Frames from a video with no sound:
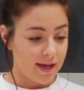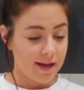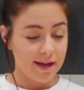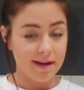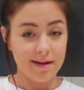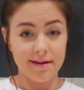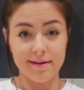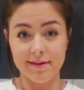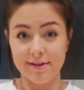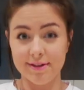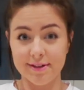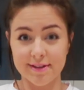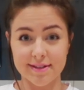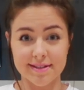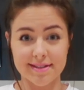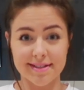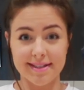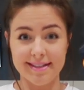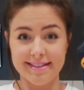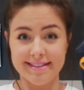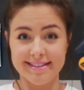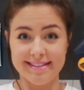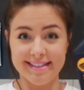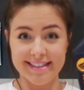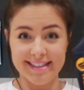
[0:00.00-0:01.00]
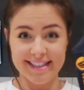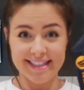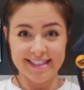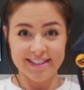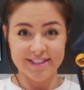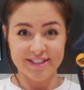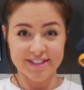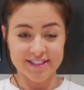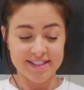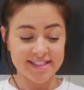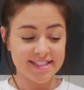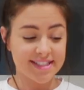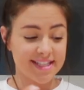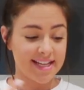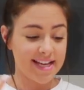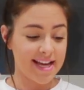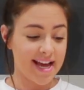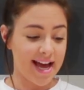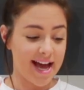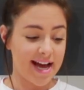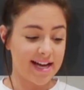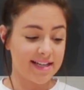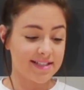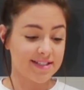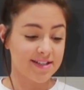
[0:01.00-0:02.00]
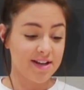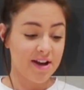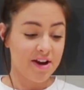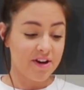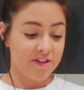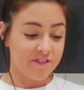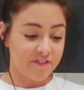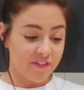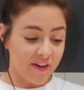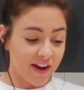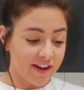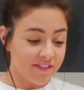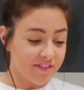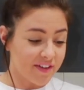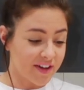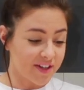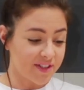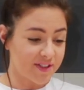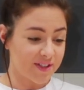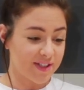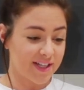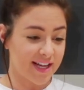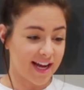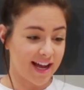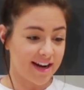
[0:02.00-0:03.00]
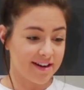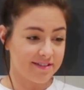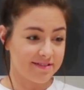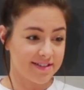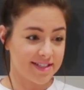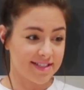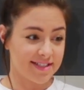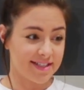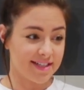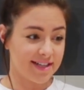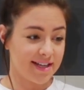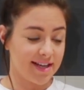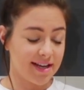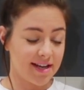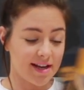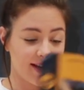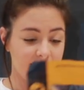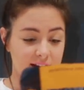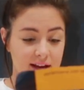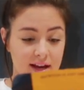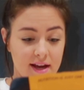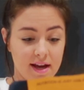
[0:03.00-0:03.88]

It looks delicious. It has 500 calories in it.